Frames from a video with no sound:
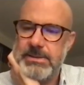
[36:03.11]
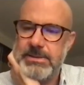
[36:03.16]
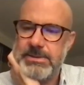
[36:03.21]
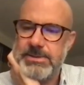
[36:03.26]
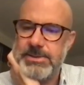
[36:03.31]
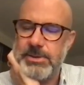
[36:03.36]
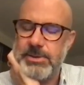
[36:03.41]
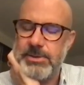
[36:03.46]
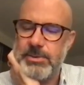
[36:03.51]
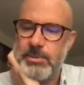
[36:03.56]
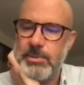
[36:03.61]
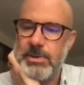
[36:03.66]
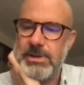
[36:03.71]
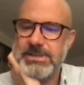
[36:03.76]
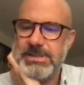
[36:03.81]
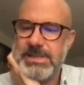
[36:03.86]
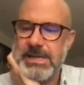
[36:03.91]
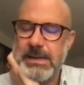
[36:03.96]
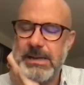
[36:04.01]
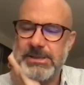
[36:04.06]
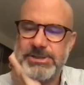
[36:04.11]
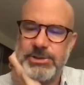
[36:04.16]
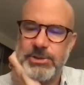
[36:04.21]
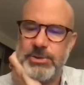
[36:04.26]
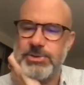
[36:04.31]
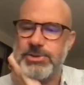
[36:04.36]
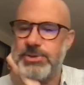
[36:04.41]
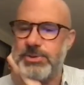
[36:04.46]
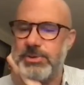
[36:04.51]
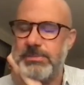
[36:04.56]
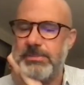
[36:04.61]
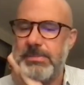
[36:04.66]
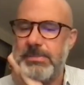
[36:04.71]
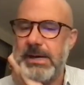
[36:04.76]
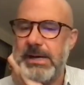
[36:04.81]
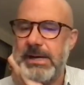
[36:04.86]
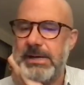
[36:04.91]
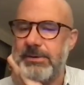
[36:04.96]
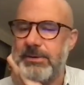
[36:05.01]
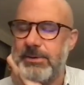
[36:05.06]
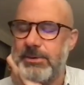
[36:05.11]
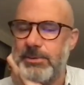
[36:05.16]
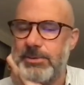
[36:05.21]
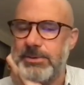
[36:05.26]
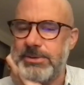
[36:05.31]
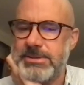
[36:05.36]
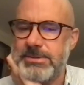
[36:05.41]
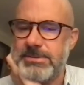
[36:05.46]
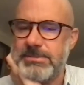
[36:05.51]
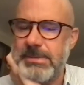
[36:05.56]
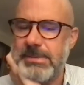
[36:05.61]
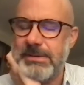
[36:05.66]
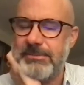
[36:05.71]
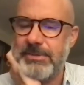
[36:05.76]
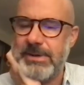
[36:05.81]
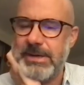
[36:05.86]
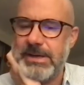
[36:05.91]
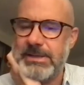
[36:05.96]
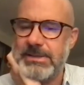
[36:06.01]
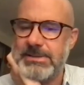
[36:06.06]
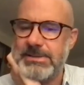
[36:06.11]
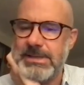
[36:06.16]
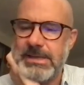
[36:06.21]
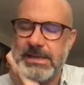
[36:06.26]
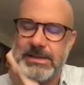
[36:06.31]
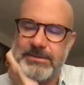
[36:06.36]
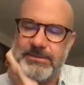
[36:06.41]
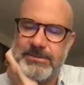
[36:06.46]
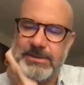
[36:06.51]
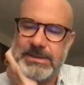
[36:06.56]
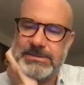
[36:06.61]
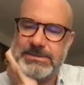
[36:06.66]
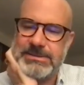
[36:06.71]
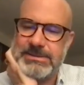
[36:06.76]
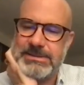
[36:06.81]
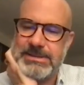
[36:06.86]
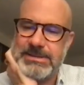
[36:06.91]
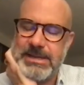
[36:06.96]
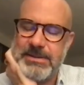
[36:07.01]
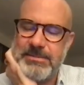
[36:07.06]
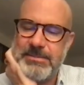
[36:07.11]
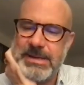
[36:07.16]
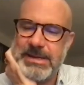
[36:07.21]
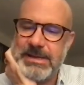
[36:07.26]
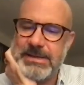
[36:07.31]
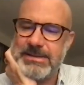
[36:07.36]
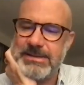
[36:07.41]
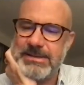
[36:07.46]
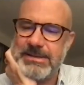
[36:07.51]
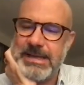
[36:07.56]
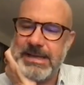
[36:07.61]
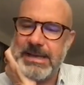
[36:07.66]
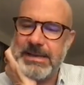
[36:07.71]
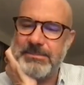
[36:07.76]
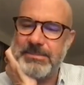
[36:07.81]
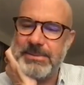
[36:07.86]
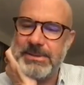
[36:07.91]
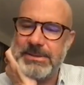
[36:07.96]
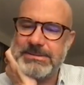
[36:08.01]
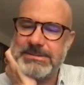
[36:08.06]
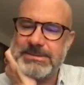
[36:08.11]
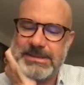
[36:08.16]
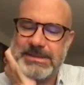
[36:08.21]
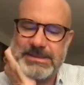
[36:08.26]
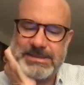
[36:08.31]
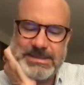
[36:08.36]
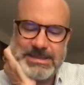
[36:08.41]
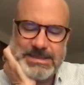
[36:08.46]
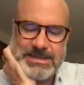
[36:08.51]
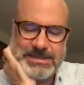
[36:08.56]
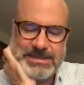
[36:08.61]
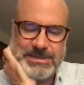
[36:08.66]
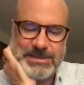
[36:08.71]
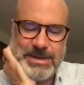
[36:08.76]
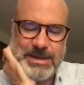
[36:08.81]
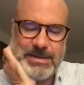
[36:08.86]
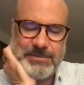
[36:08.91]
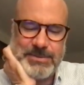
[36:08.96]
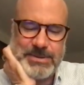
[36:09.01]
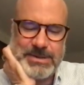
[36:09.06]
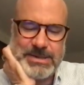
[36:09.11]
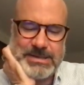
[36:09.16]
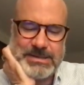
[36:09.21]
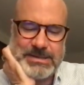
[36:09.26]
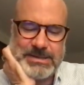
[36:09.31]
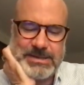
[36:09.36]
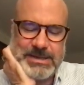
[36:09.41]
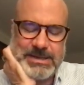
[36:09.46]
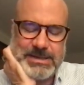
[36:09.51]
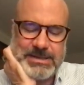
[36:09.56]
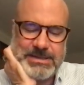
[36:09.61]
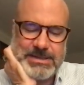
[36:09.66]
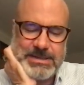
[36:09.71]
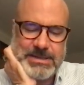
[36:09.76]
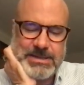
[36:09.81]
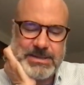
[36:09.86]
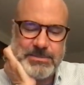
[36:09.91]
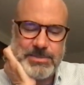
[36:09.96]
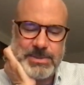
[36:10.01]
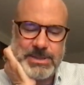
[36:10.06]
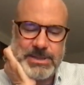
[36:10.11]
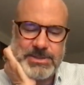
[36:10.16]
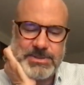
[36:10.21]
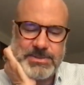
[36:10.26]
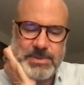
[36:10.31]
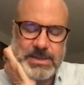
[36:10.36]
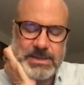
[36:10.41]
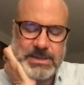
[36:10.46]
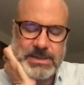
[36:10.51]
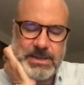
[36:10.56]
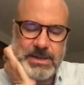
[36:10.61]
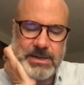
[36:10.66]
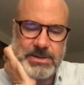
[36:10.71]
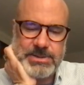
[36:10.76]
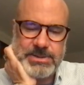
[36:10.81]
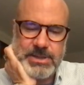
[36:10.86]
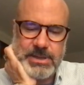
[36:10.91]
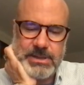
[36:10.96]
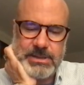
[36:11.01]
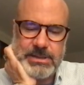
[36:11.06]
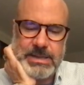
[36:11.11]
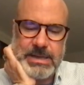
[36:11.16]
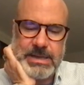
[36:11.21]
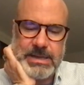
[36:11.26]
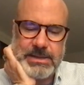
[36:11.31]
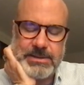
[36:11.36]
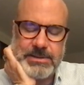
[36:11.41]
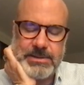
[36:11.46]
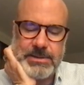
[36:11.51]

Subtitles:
So the ones that I showed you in mine are, of course, my Frankenstein devices that I make in the lab, but they're not very clean. But Inspect IR's done that.